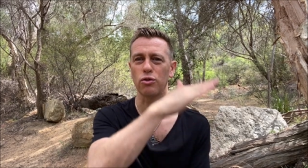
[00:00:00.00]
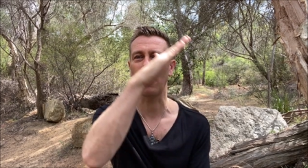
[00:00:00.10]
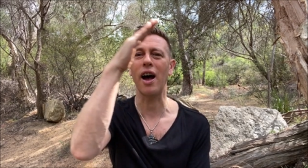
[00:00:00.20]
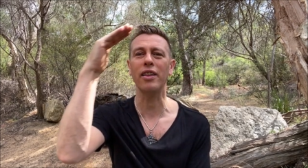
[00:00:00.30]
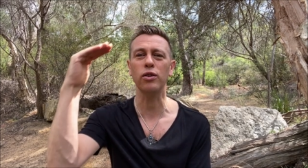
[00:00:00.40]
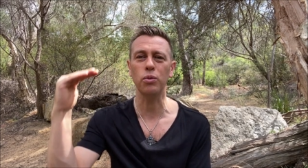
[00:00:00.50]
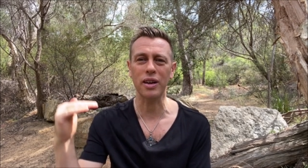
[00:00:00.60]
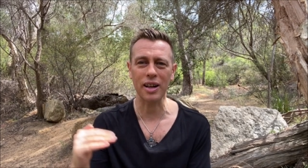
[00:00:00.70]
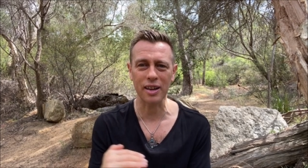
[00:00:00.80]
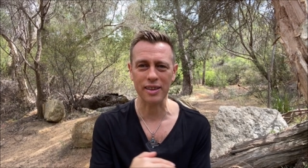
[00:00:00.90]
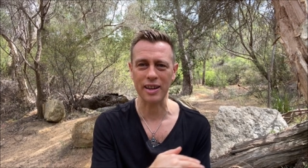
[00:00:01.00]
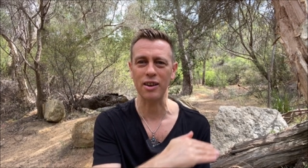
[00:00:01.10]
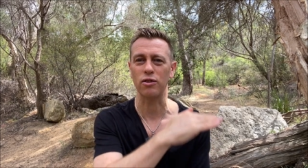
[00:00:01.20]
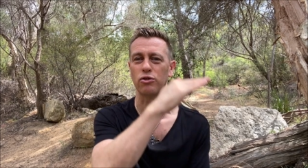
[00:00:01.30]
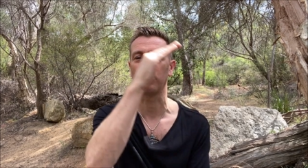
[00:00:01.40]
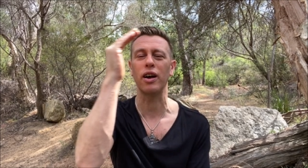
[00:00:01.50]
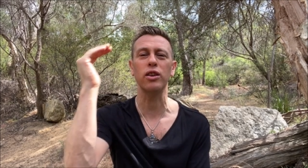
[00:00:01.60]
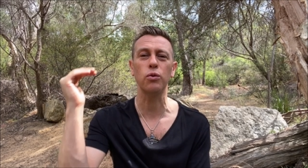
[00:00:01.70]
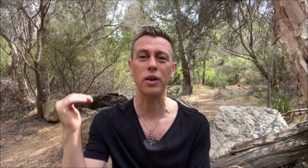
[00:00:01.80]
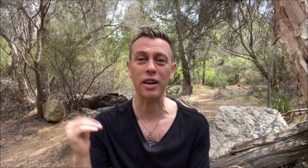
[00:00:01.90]
throughout the wheel of the year and
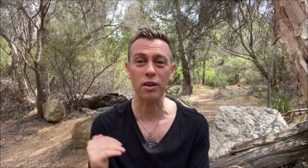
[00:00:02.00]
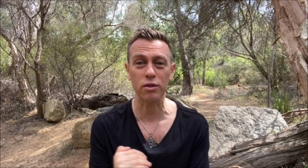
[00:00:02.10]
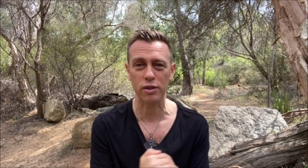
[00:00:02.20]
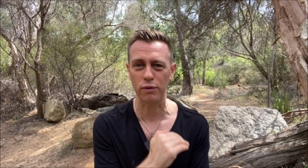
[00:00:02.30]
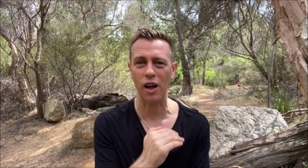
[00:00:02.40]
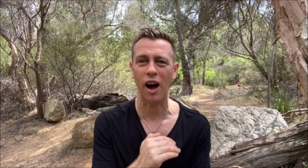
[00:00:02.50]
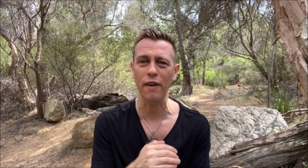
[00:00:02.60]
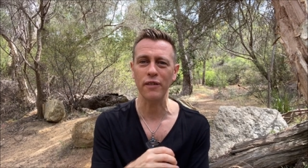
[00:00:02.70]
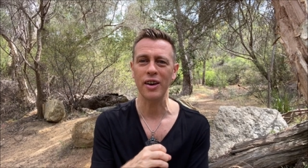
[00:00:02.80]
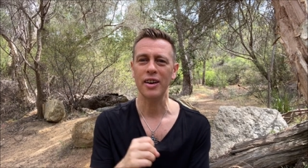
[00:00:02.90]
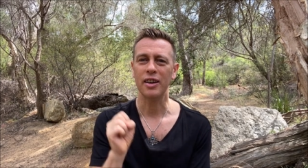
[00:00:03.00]
throughout the wheels of life,